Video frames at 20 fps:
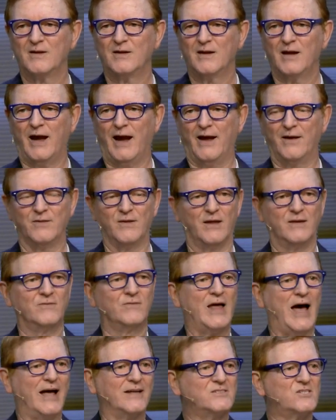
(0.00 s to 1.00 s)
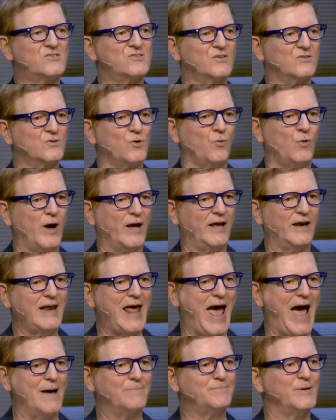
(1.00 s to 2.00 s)
And that's the way it
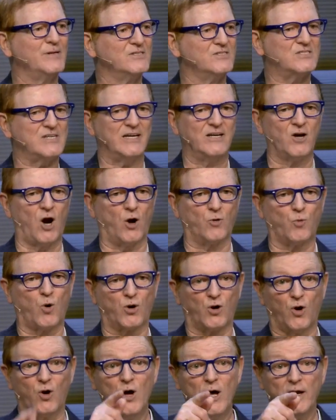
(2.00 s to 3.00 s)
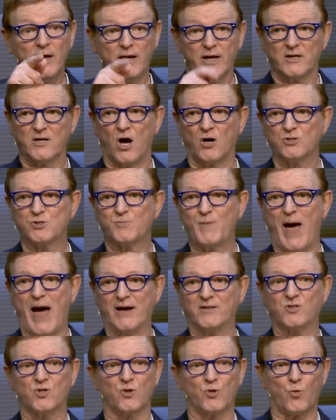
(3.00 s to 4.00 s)
happens in our world. It goes
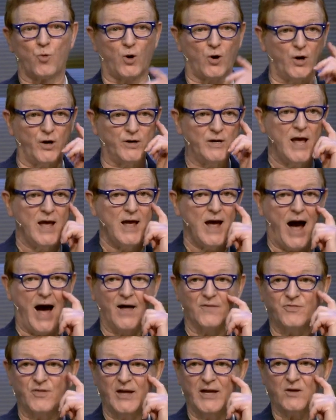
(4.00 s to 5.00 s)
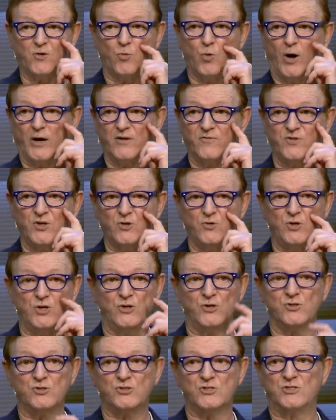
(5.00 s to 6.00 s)
back to the word, I think one of you
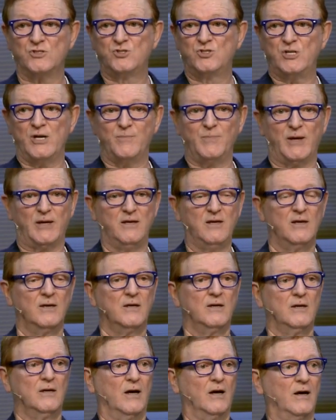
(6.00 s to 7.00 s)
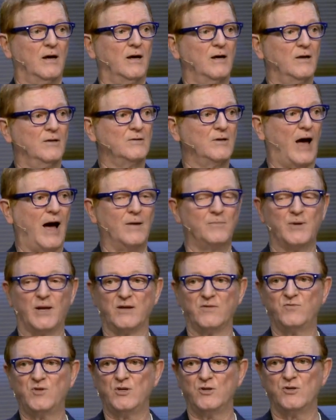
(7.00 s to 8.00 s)
used, Jimmy, uh, I
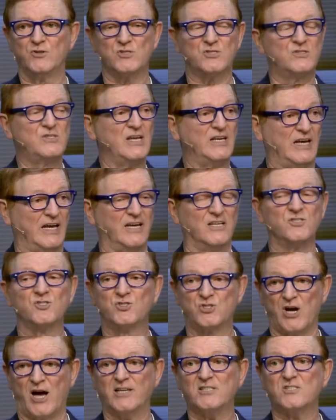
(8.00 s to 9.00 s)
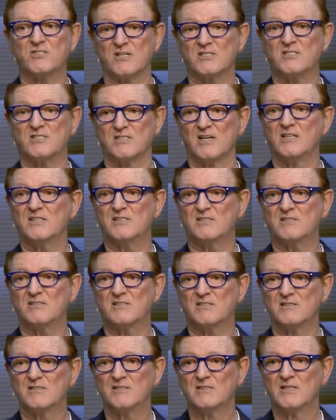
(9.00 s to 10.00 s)
believe, used the
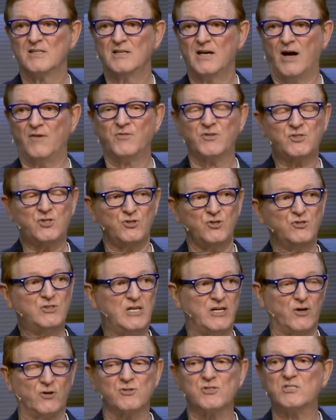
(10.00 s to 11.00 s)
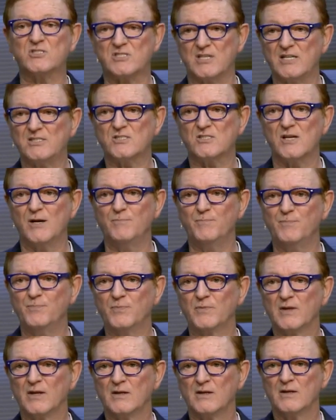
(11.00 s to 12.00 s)
injustices of a two tiered system
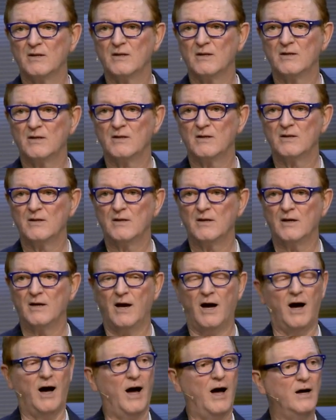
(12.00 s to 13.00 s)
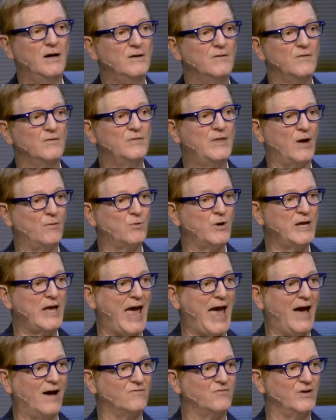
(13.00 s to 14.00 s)
uh, that we
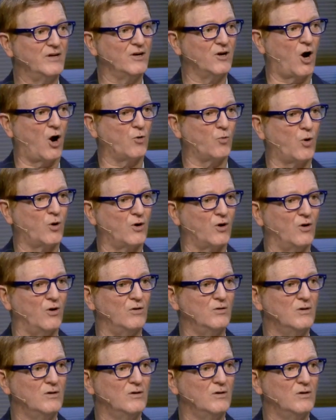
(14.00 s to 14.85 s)
have in our world.